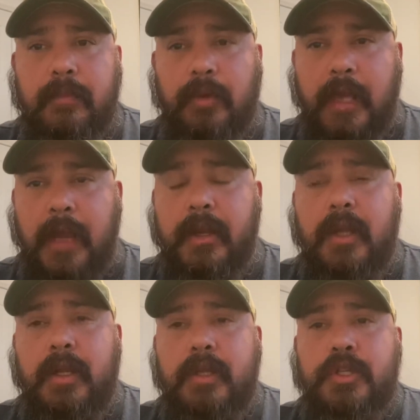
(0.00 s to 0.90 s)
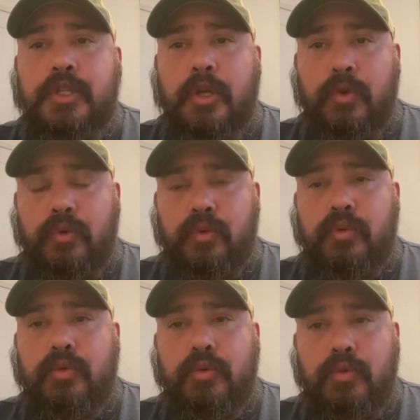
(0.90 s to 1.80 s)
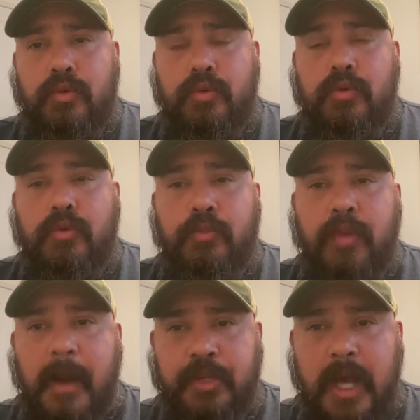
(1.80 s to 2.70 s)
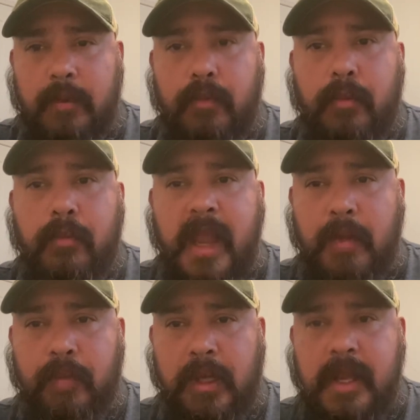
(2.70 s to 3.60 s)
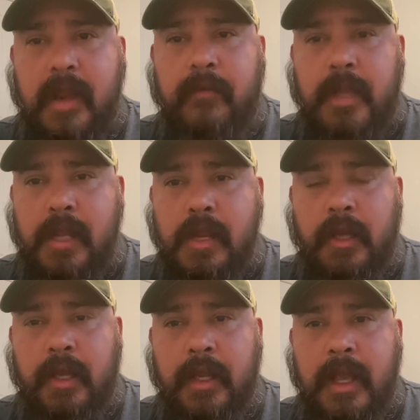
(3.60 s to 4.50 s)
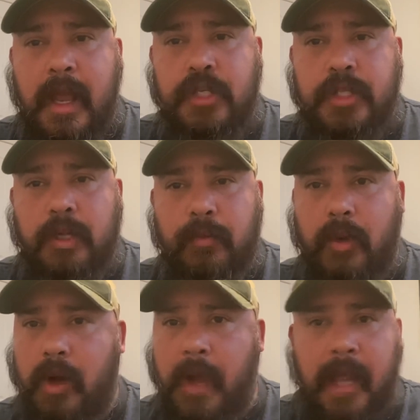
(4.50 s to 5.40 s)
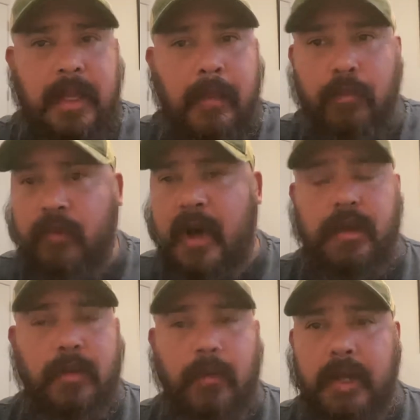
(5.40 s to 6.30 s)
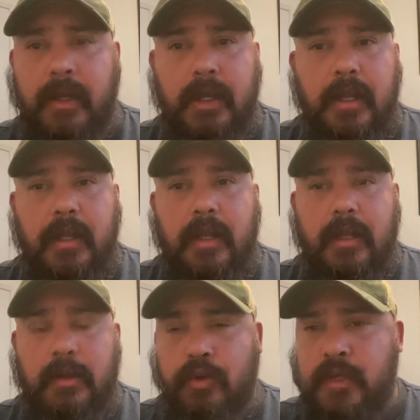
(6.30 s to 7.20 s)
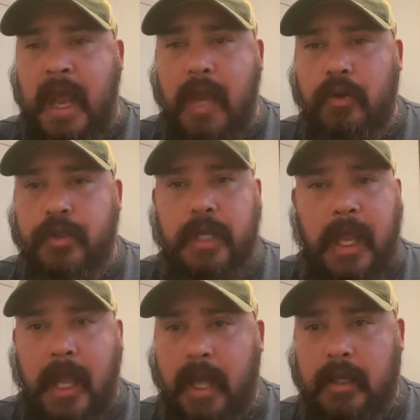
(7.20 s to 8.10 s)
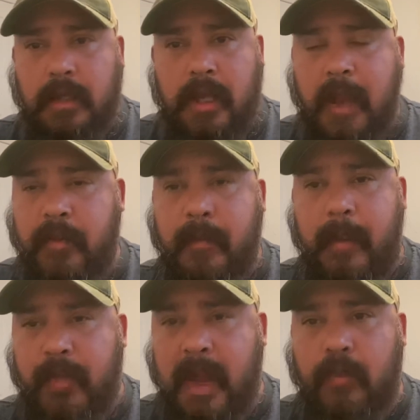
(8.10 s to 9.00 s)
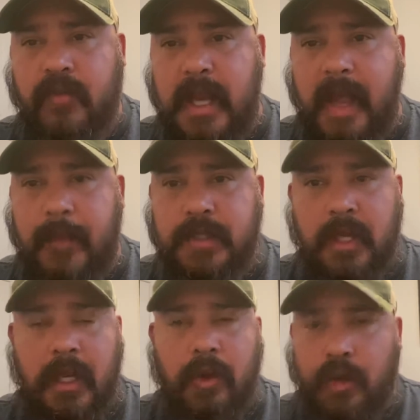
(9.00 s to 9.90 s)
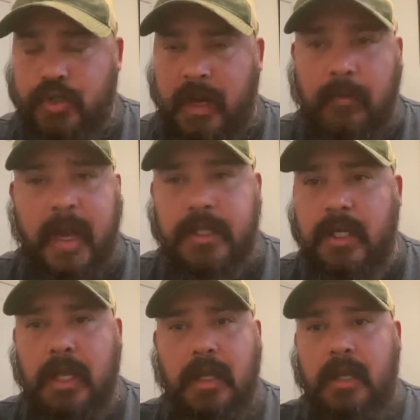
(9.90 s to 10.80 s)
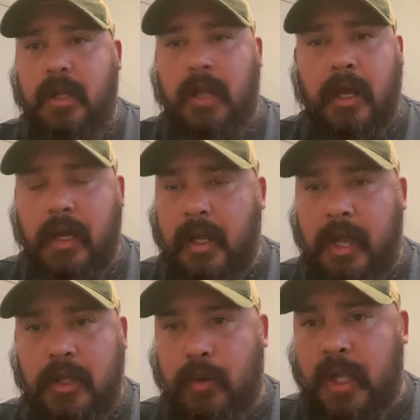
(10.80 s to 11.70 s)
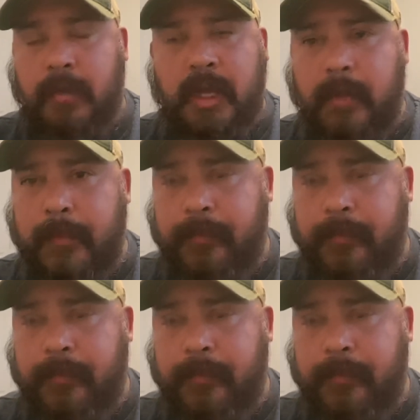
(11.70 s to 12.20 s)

Okay, so pop shot him, make him believe that you're gonna engage into a brawl, and then move out of the way. Use angles and keep him at bay with jabs and long straight rights, uh, and don't let him come in.